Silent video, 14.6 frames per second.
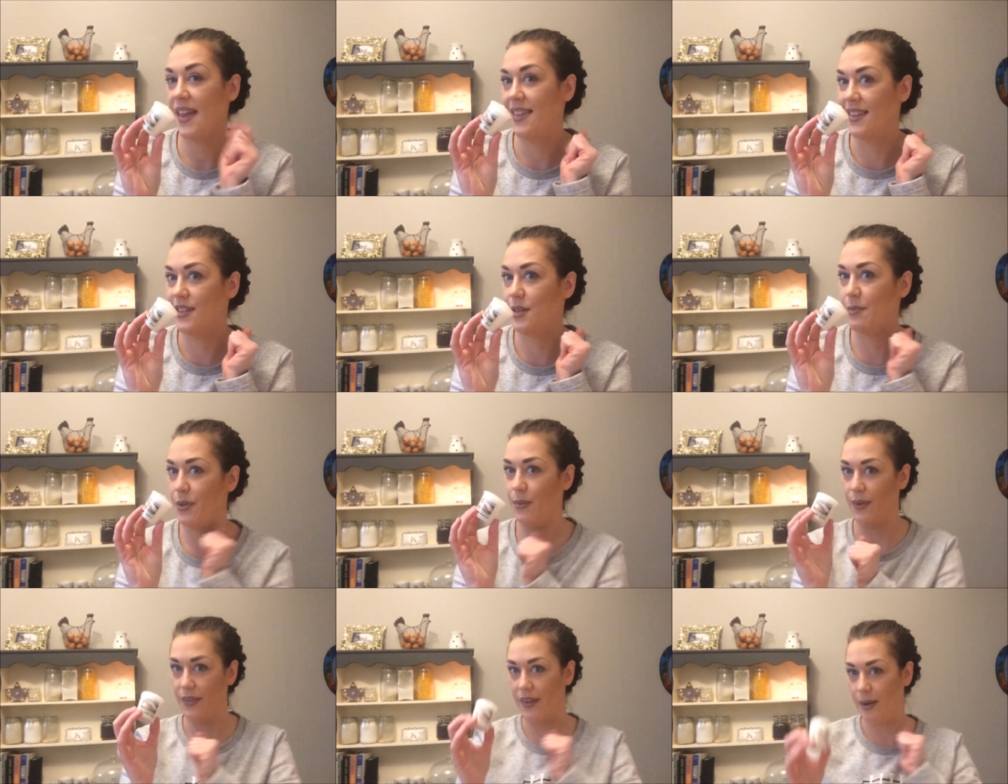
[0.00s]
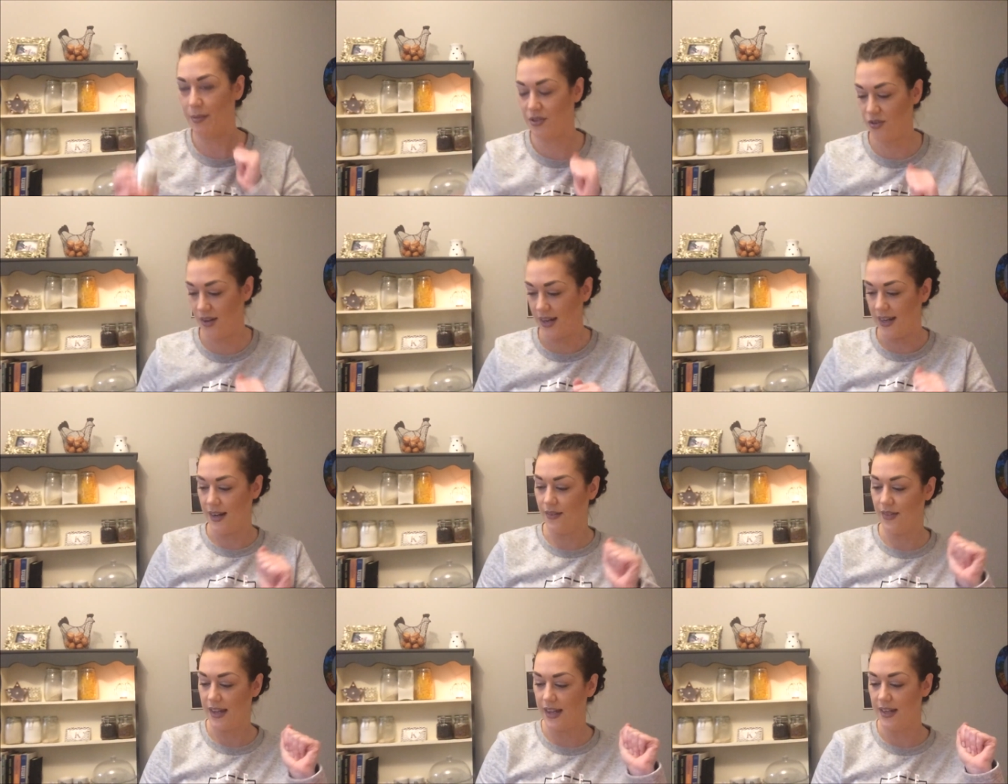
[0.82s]
This will be the one that I'll be trying
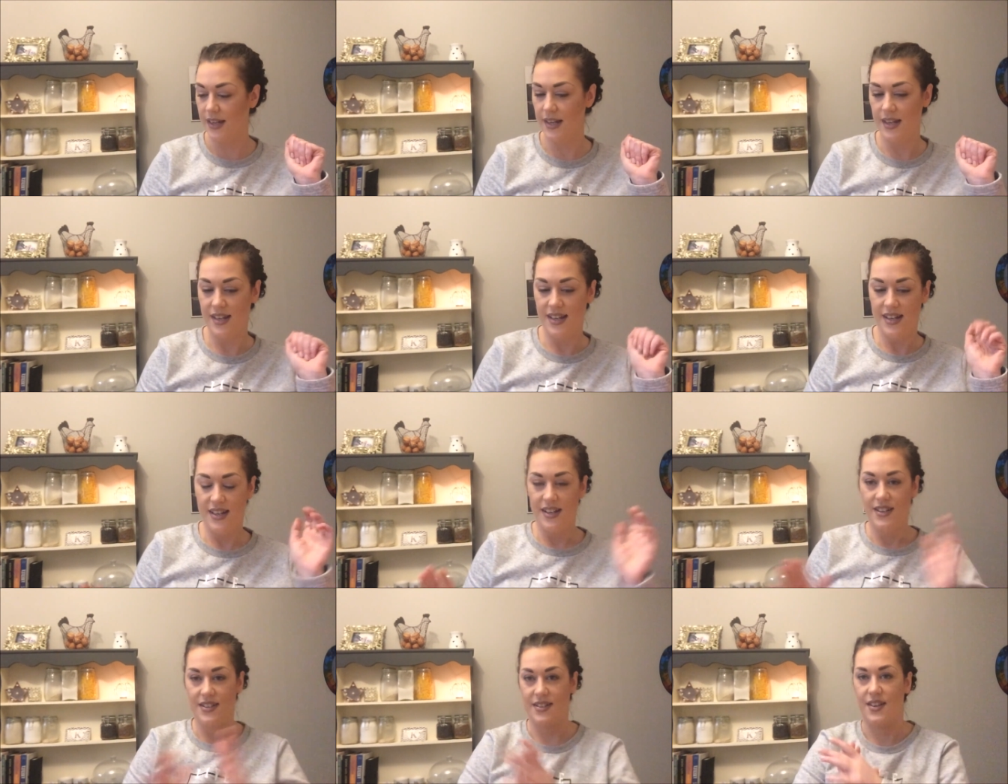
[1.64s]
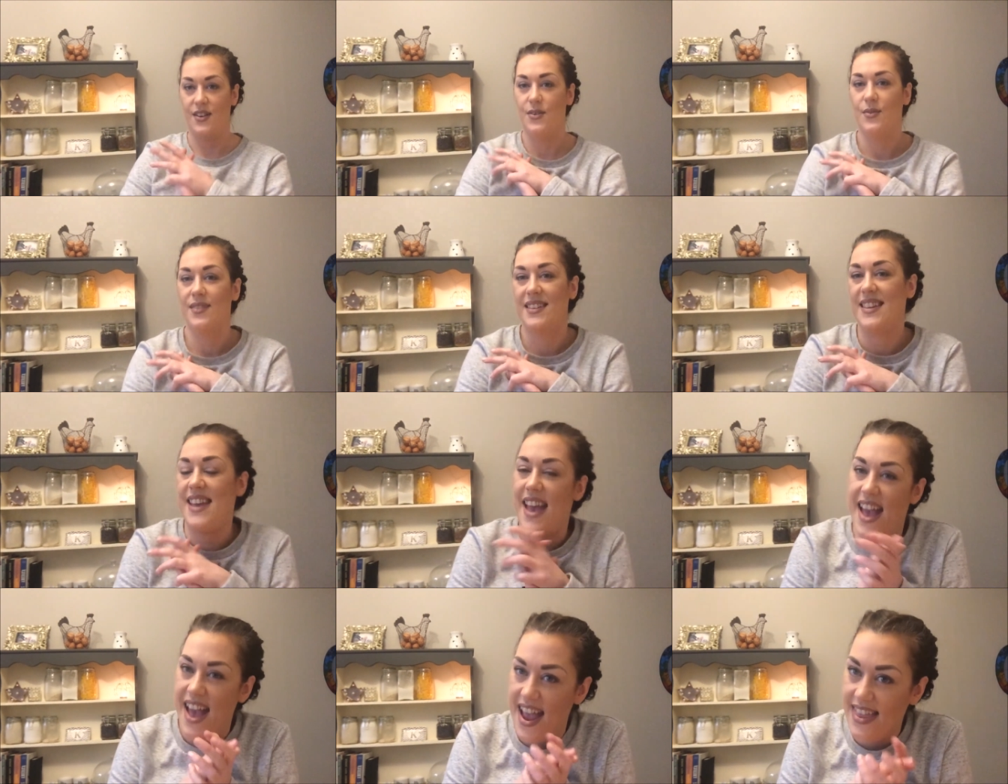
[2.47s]
out then. So
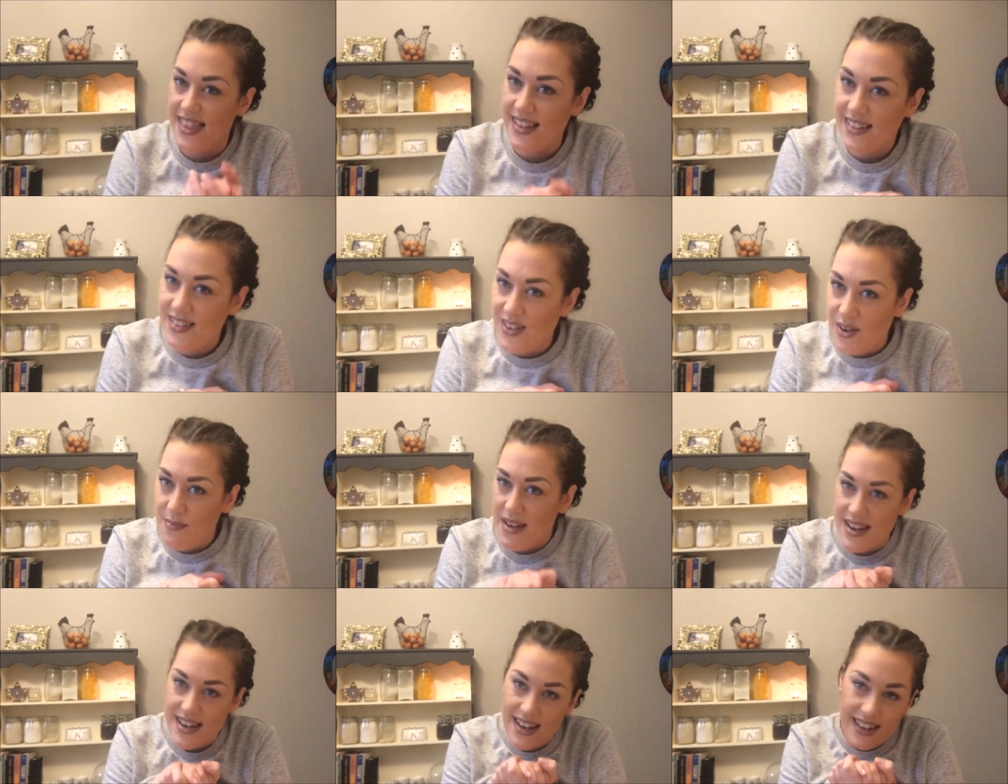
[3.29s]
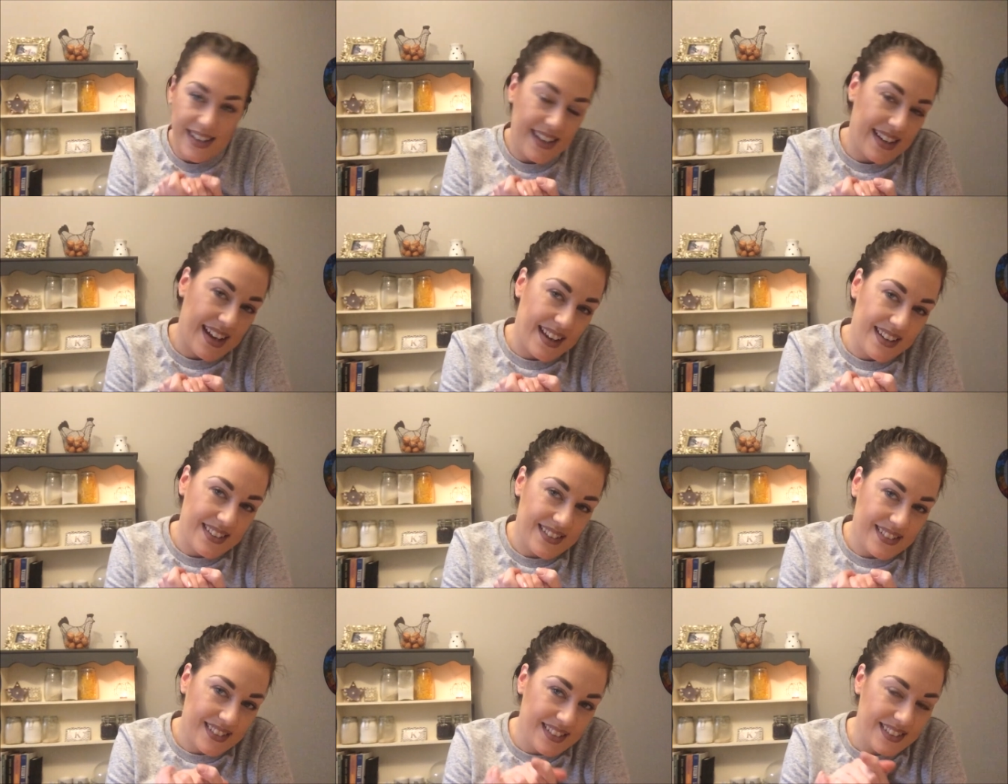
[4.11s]
yeah, that's all my Yankee
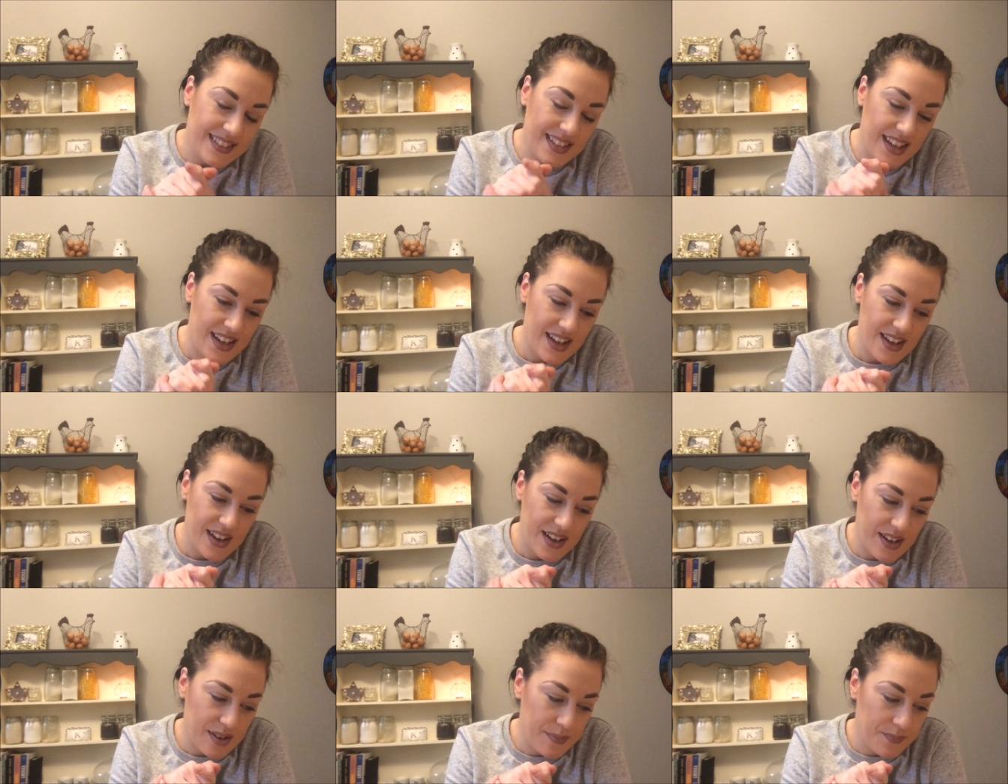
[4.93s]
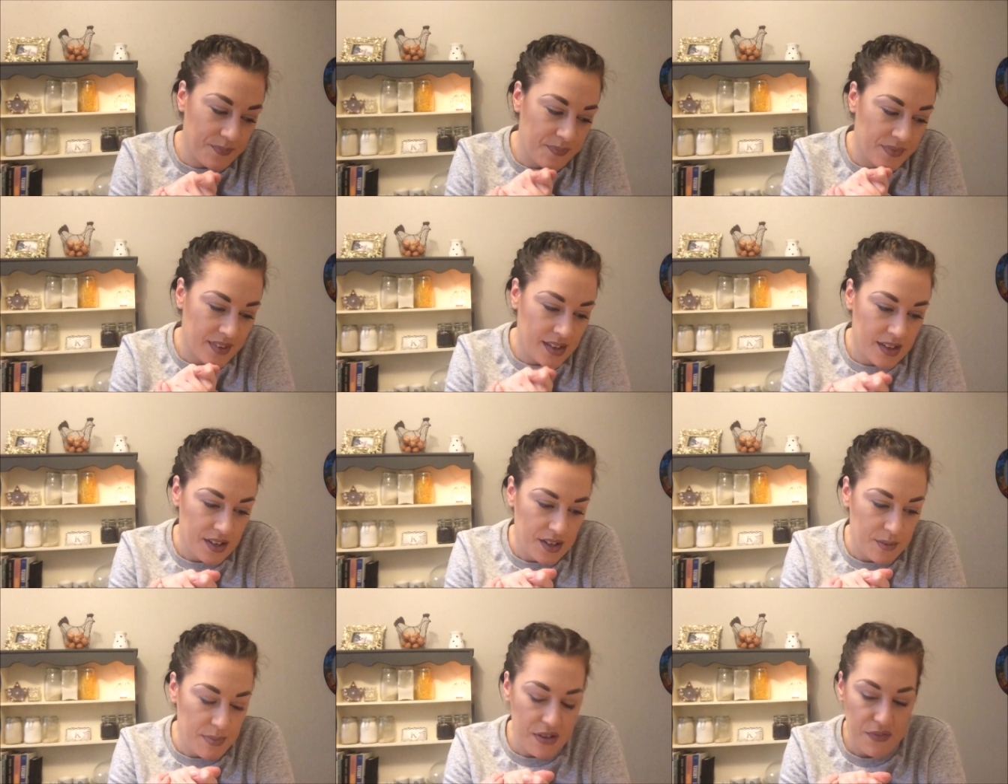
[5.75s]
candles. Um,
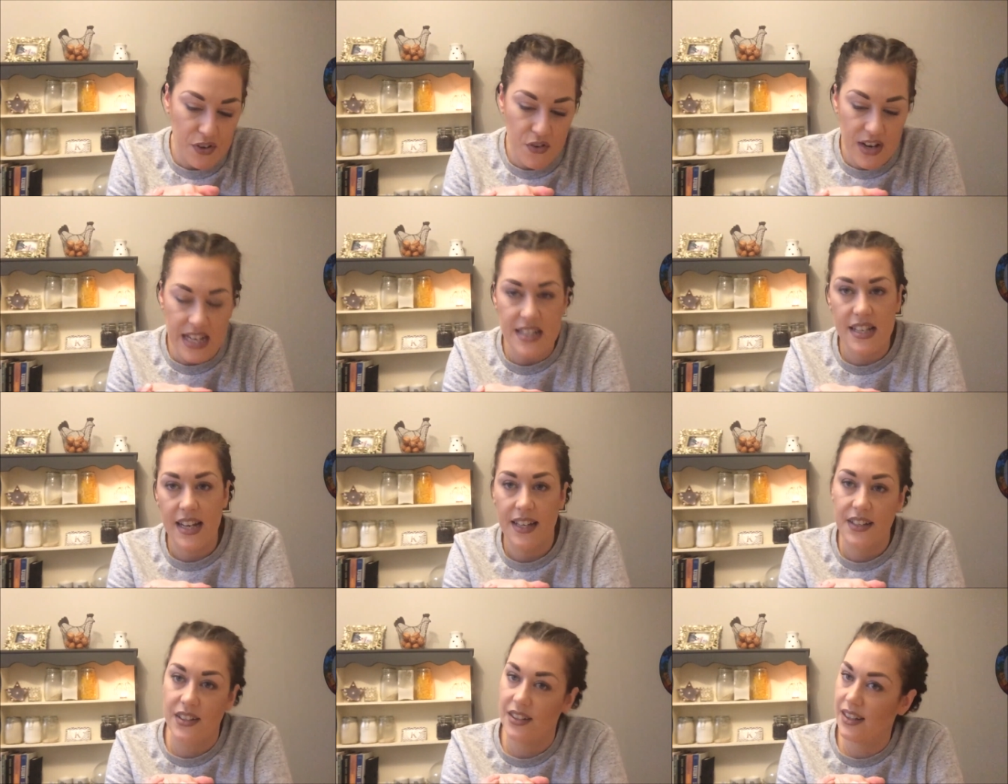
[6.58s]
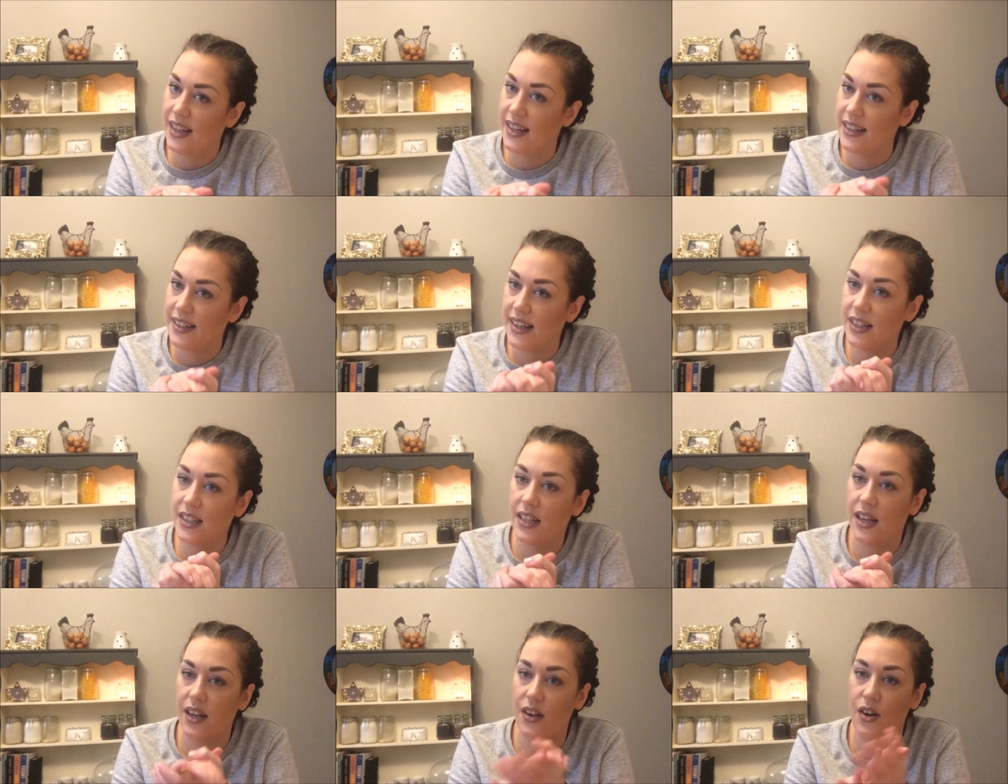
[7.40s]
bit of a crazy candle lady.
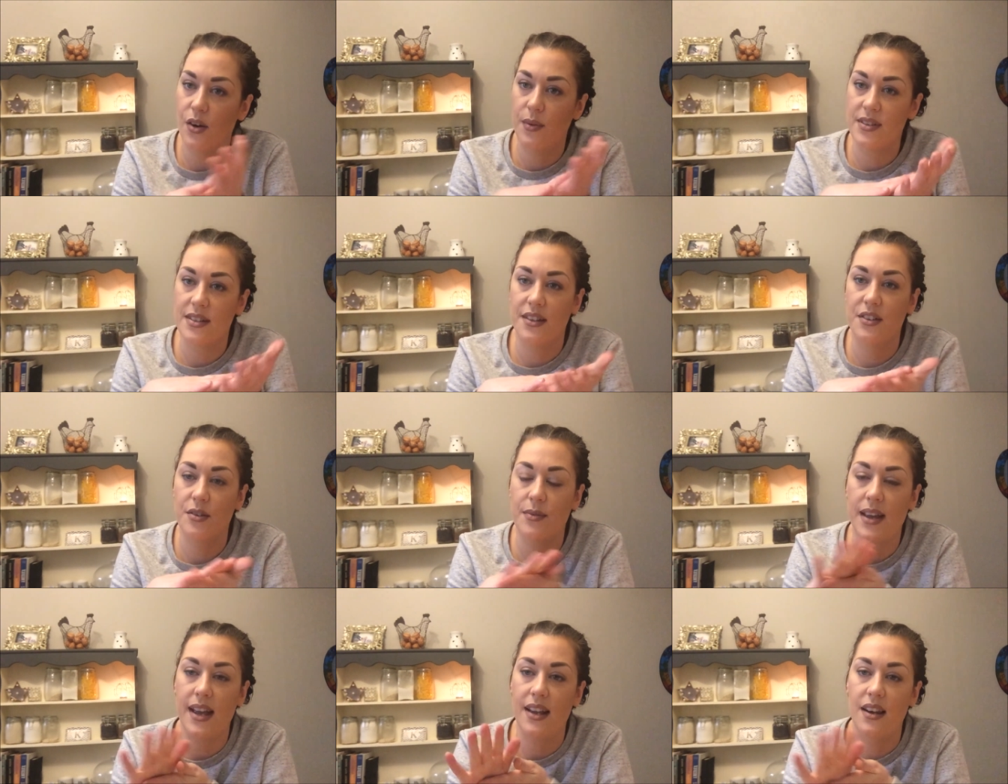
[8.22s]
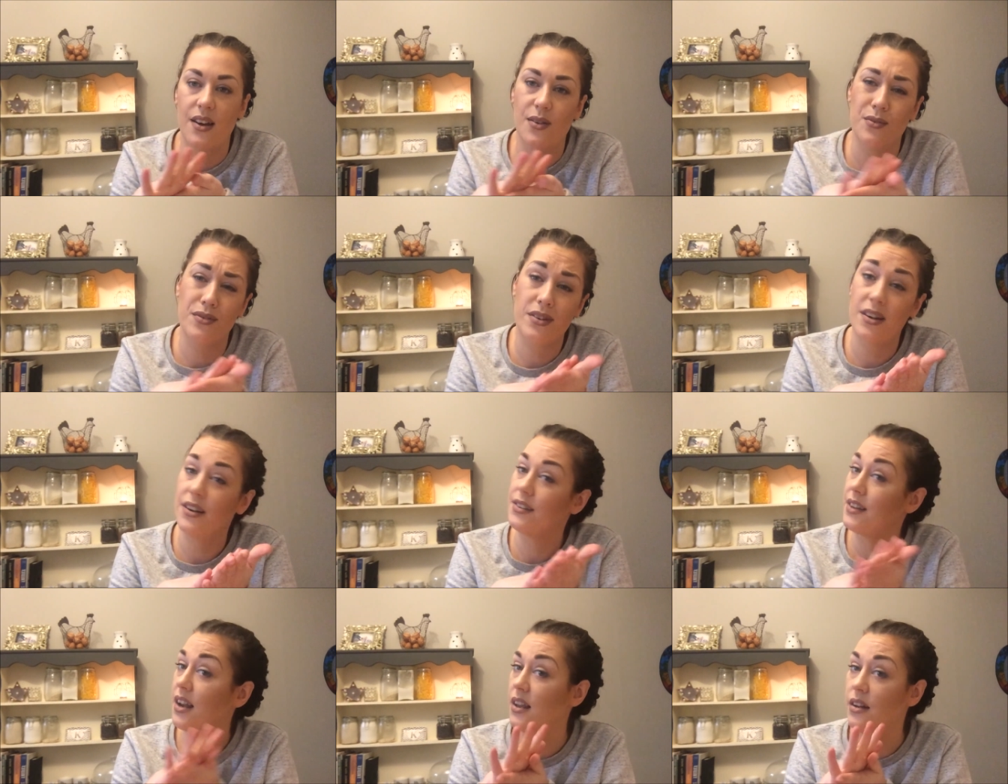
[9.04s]
I always end up getting loads
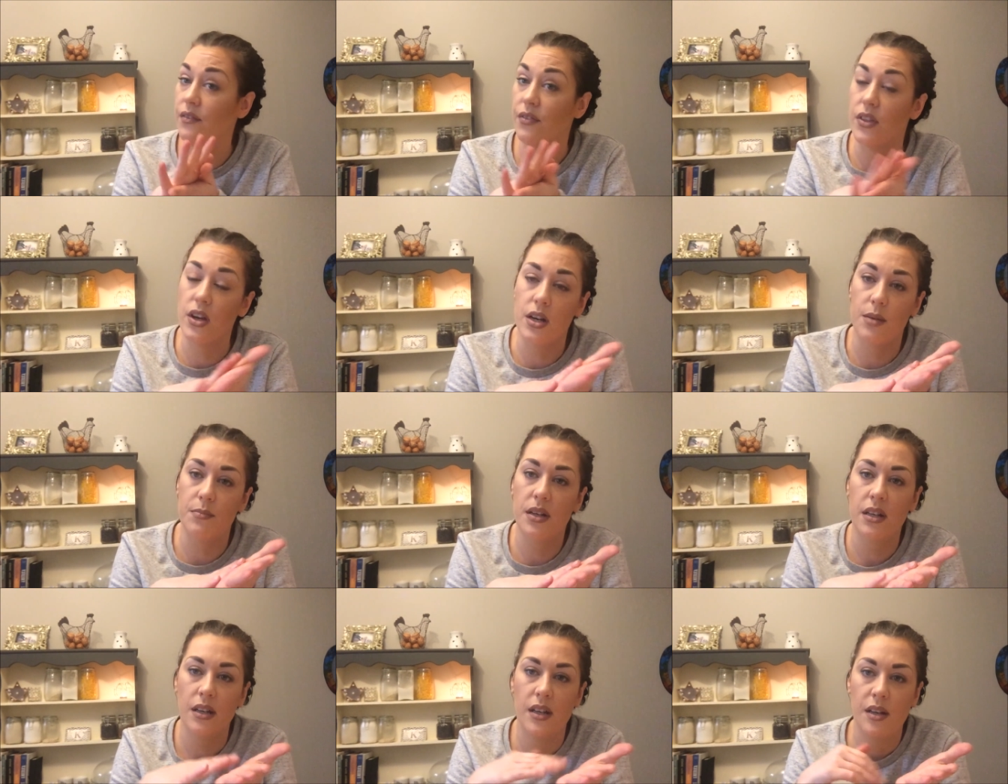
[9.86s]
because I love them.